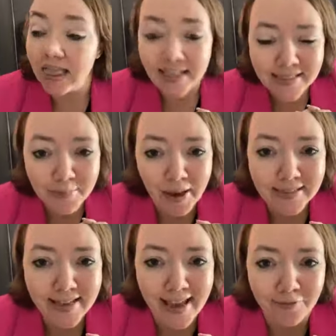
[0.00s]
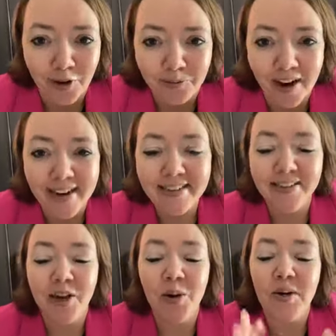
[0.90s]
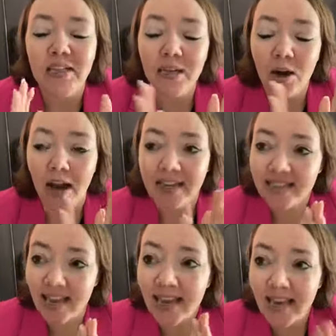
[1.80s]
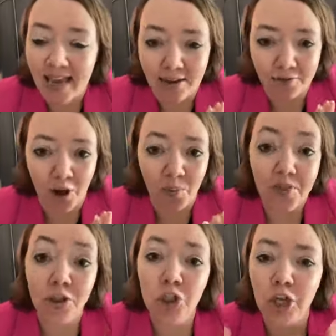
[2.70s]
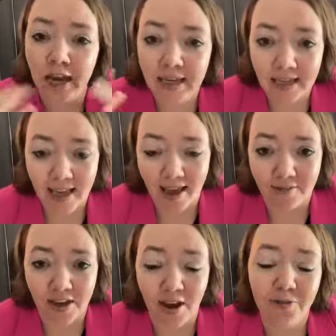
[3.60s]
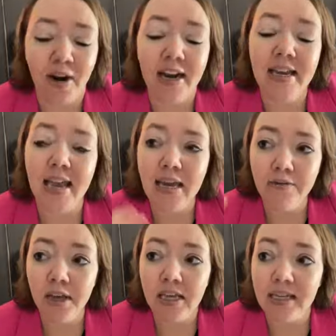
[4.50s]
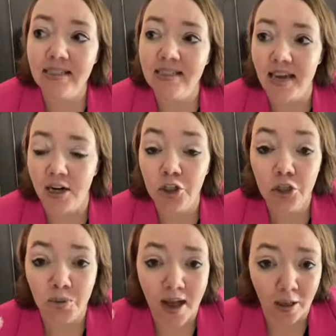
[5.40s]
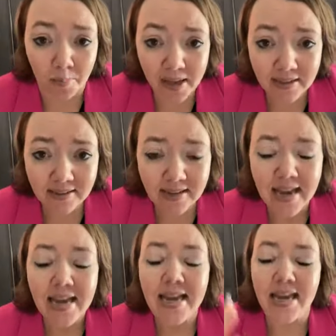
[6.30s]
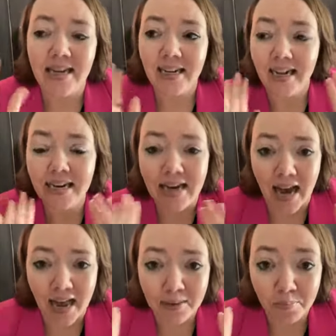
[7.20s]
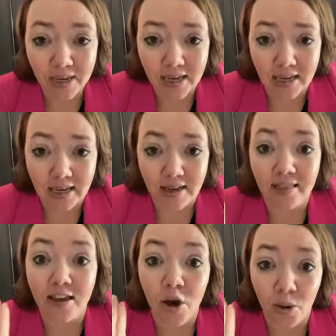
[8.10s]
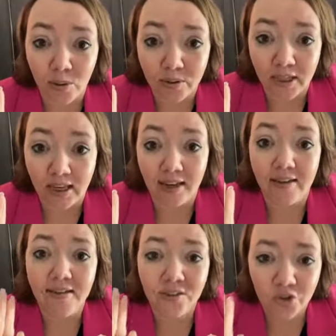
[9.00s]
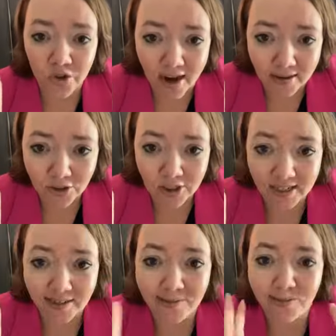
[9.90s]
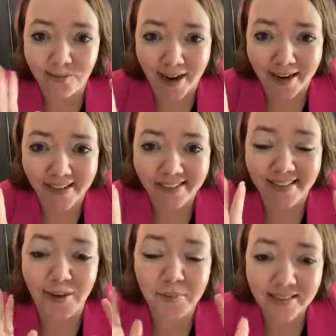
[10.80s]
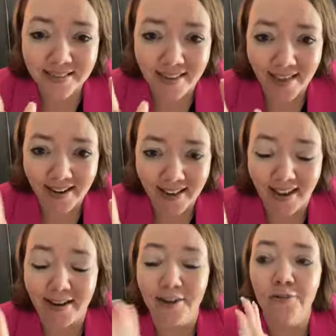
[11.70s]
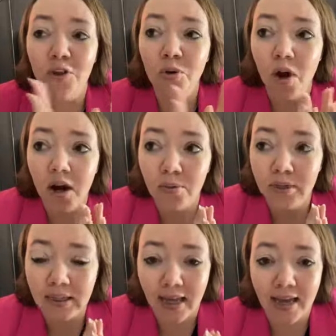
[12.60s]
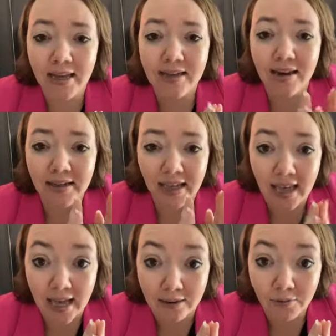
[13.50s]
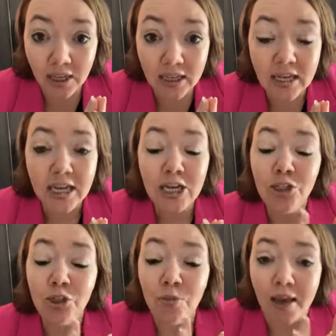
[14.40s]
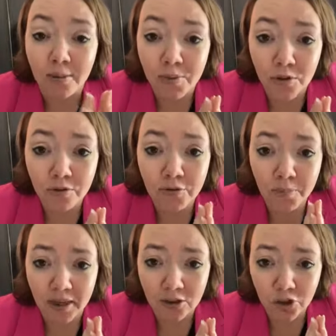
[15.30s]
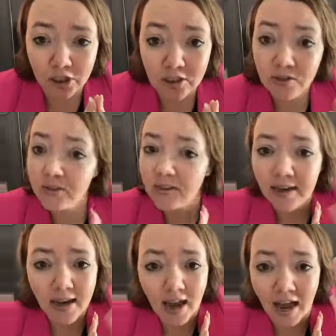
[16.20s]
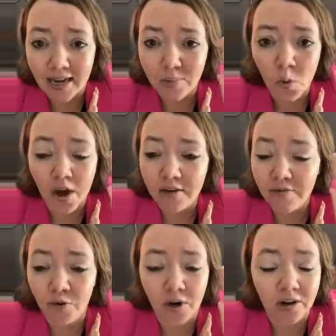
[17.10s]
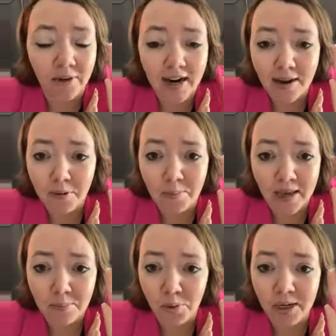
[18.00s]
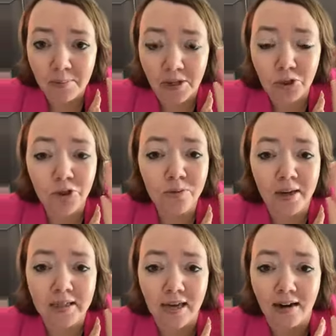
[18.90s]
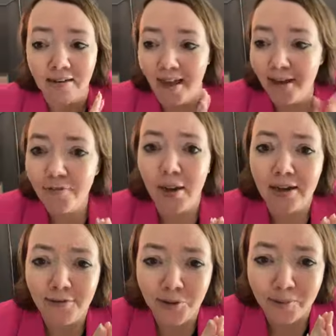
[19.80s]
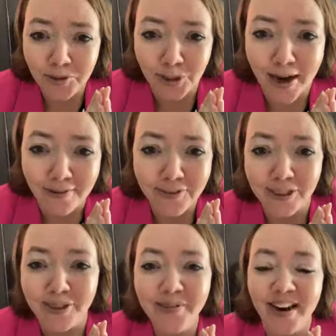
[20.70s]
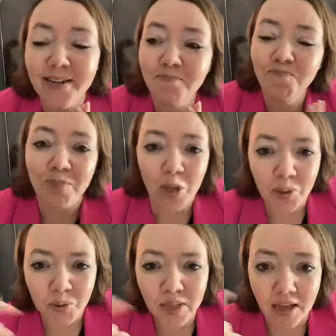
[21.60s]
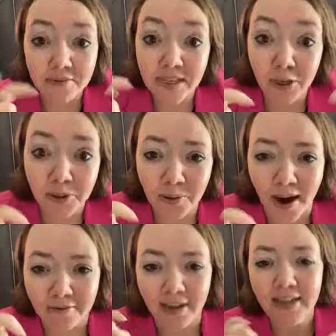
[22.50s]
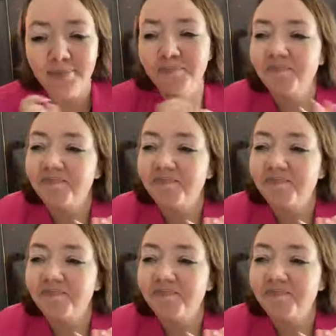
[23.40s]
let's get back to Canva, right? So I say Canva with a giant caveat, right? Canva is there to help us. It cannot be the only strategy, right? Let me say that again. If you are relying on Canva to make beautiful pictures, I am one for, right? I've been making pretty pictures my entire life. Many of you, I'm sure, have too, right? Who loves a good graphic?